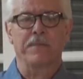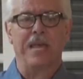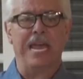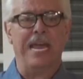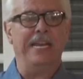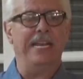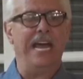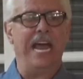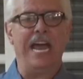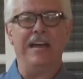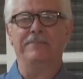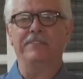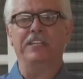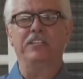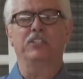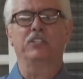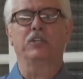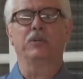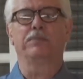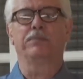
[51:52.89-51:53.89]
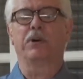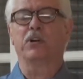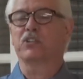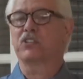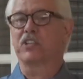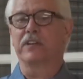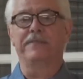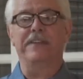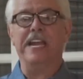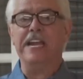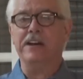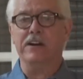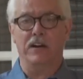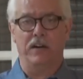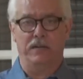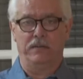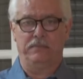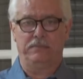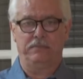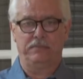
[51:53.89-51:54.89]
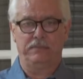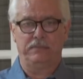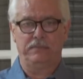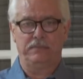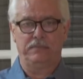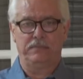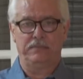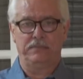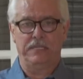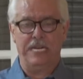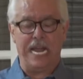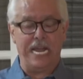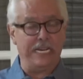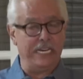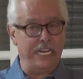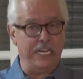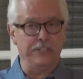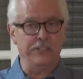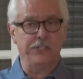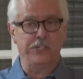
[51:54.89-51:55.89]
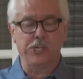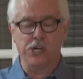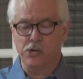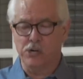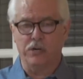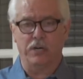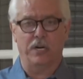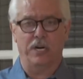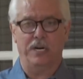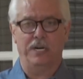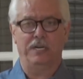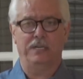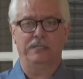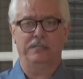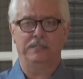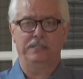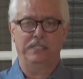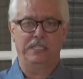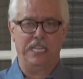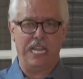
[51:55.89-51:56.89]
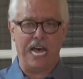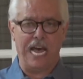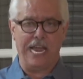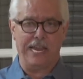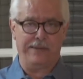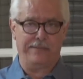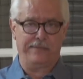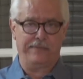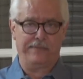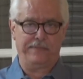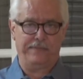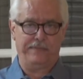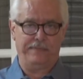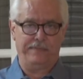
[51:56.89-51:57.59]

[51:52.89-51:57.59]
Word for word: and having to persevere and endure life